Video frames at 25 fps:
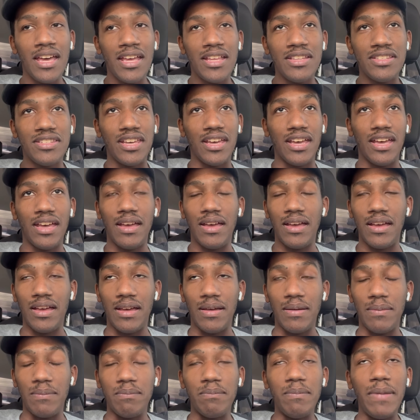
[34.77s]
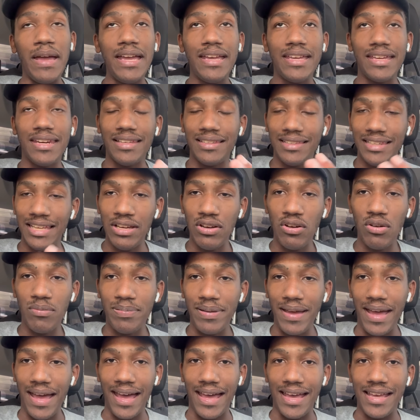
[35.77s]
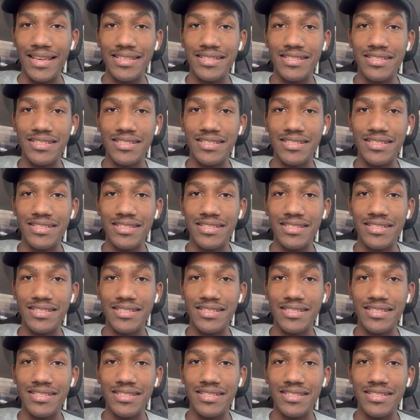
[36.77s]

to make an illegal pass.